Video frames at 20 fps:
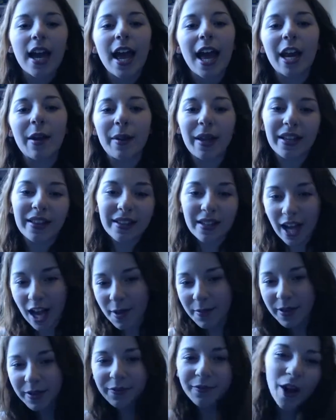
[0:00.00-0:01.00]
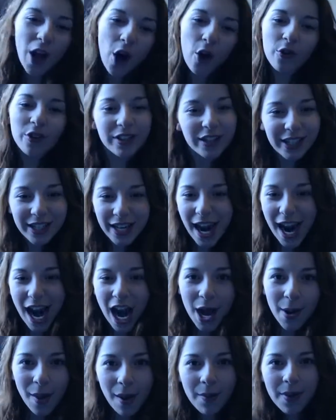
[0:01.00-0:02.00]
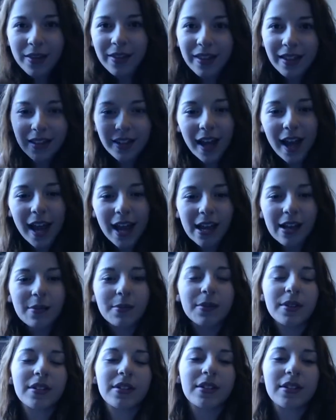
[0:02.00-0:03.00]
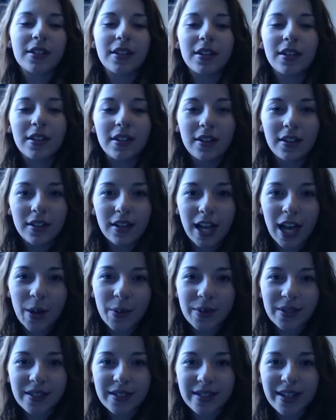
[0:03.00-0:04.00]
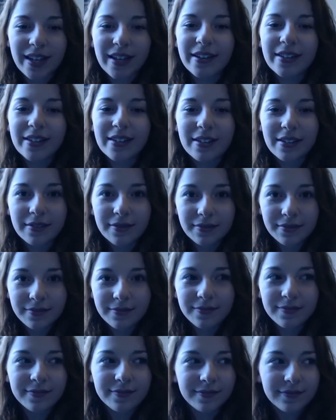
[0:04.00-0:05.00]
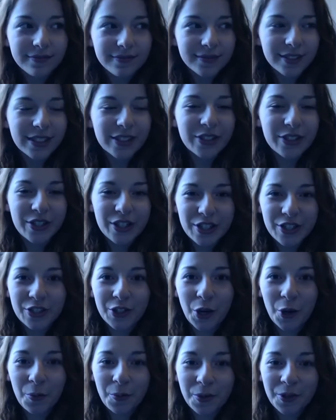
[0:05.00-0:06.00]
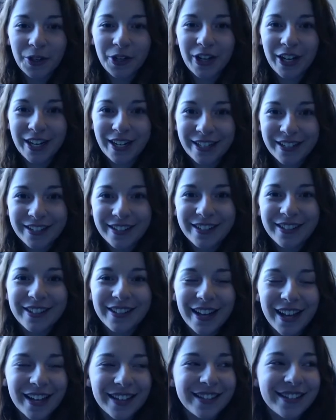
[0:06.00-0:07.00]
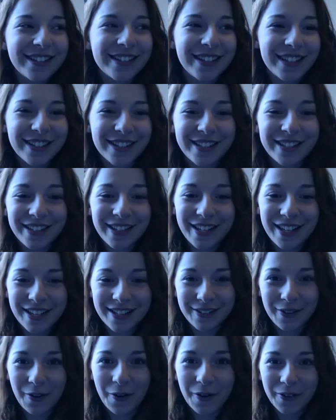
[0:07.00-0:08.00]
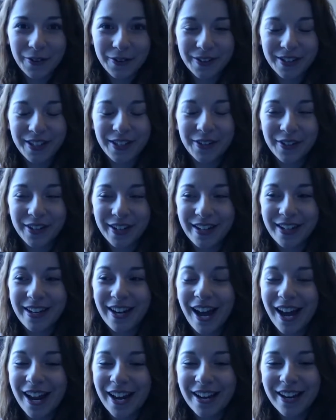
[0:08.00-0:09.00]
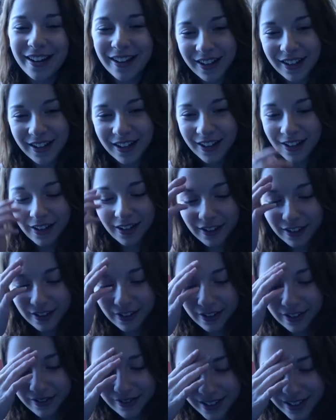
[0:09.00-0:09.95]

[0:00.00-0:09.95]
and I'm like, I'm in the game, and I was six. Good job, Corinne. At 6 years old, you're a nut. Oh